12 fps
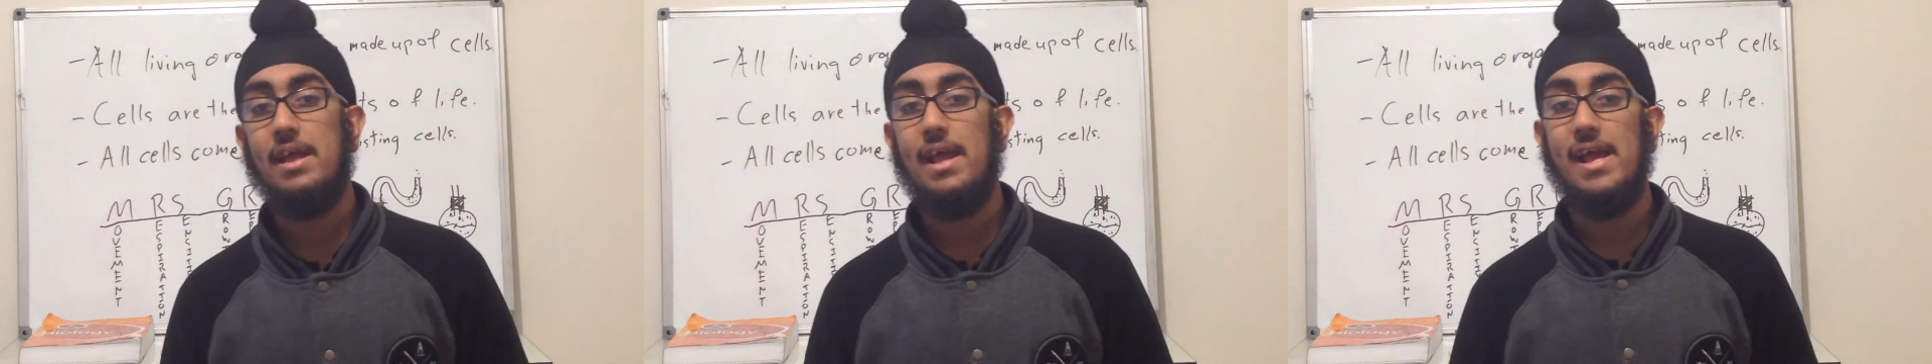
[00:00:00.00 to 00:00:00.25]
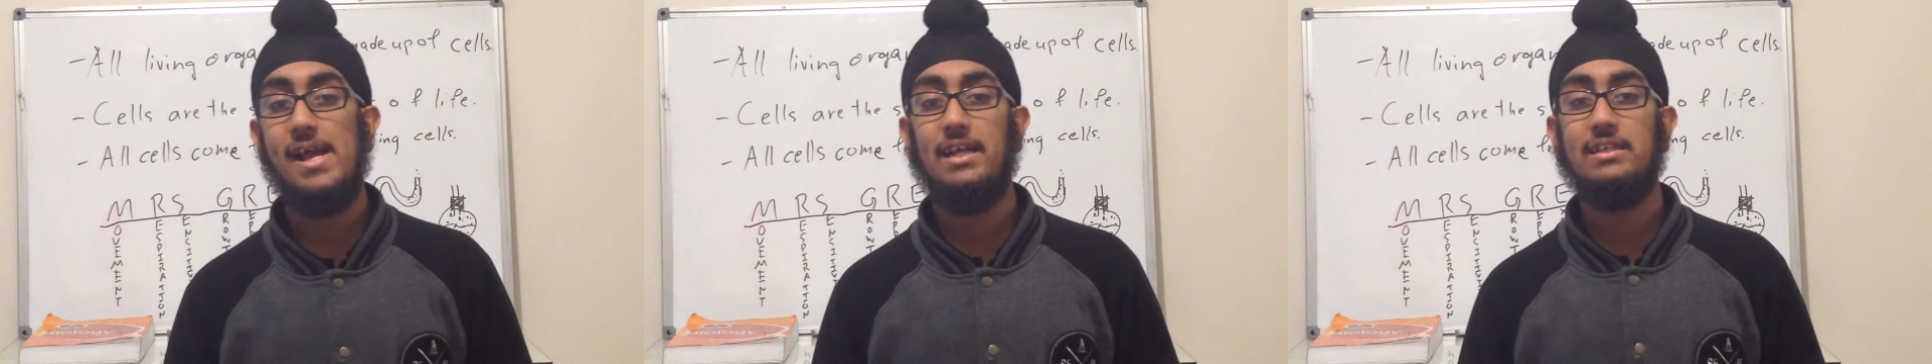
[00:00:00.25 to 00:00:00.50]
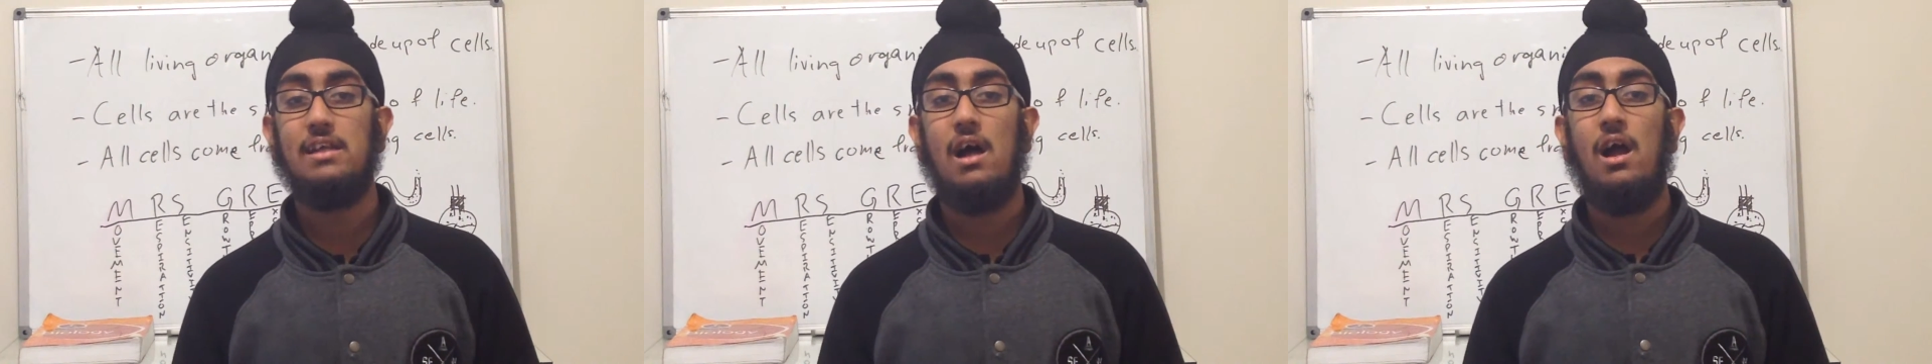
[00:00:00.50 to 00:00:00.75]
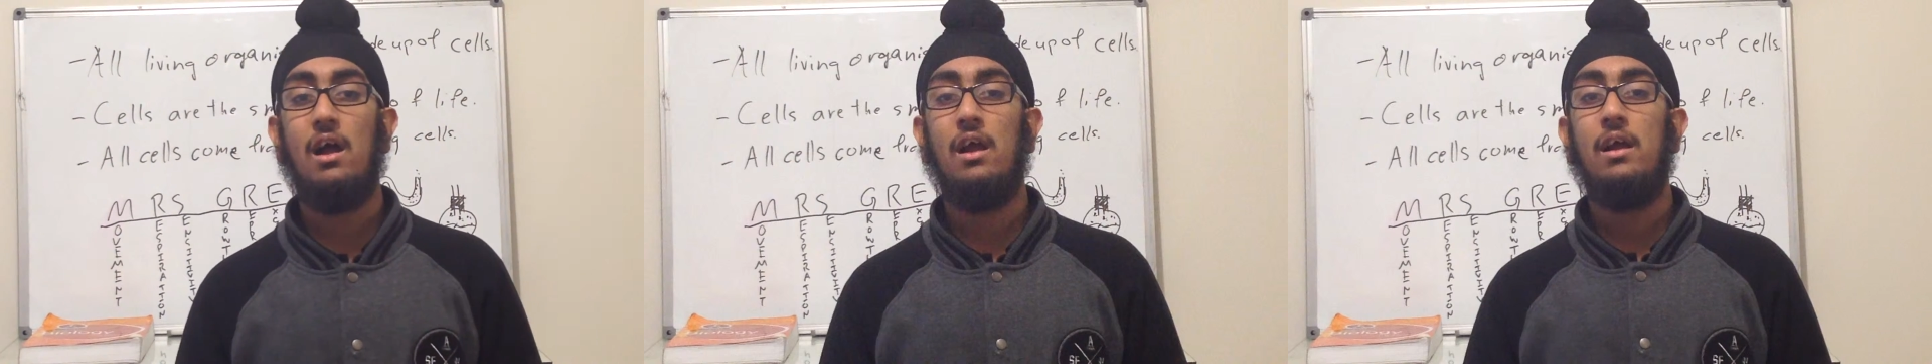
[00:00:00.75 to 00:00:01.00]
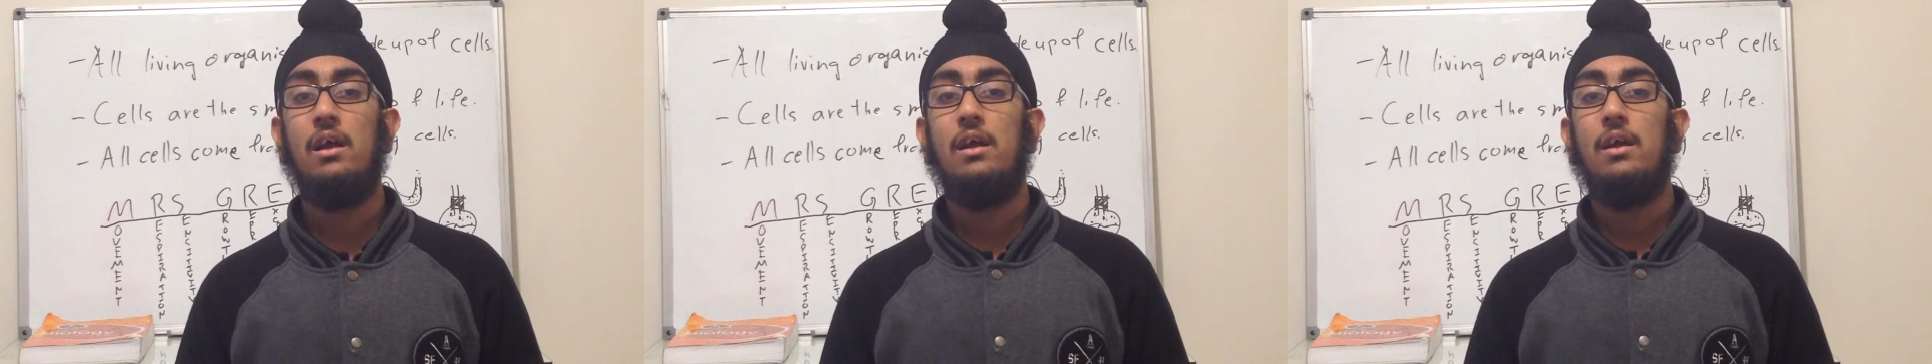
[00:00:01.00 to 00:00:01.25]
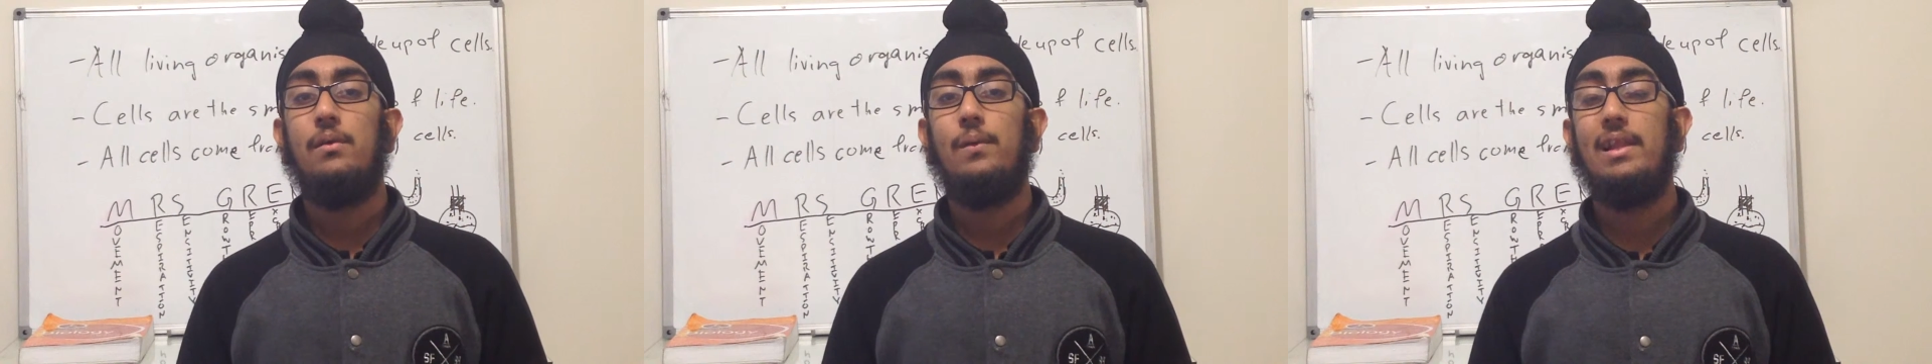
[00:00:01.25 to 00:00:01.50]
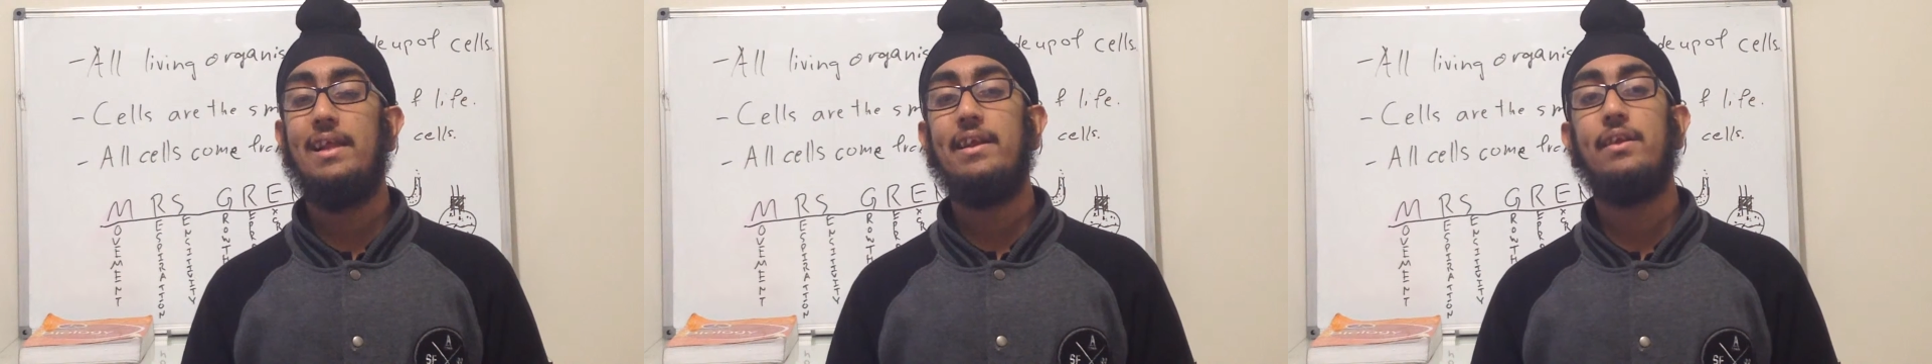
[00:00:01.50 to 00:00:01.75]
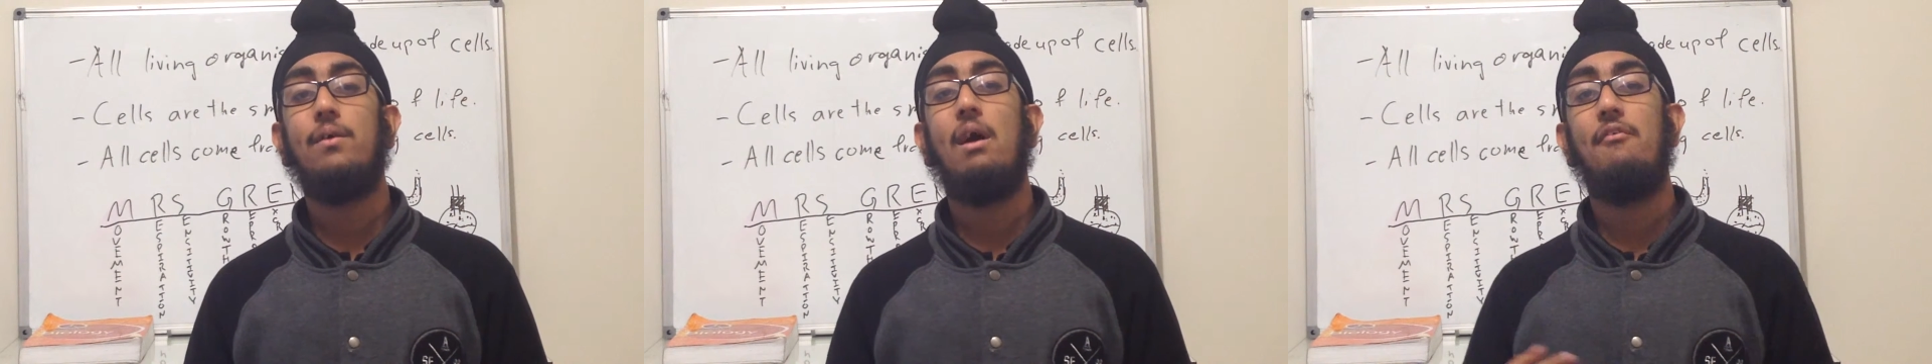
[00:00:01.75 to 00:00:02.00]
is related to